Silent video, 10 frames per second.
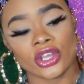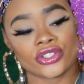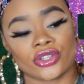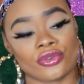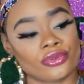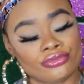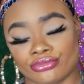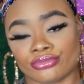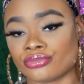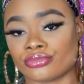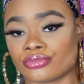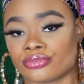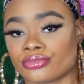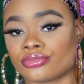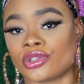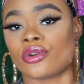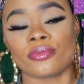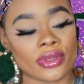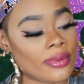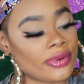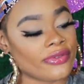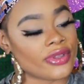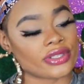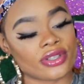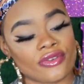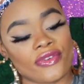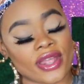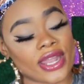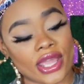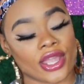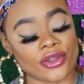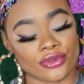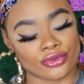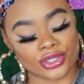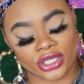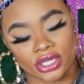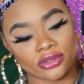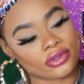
So don't be oblivious to the fact that hair do shed.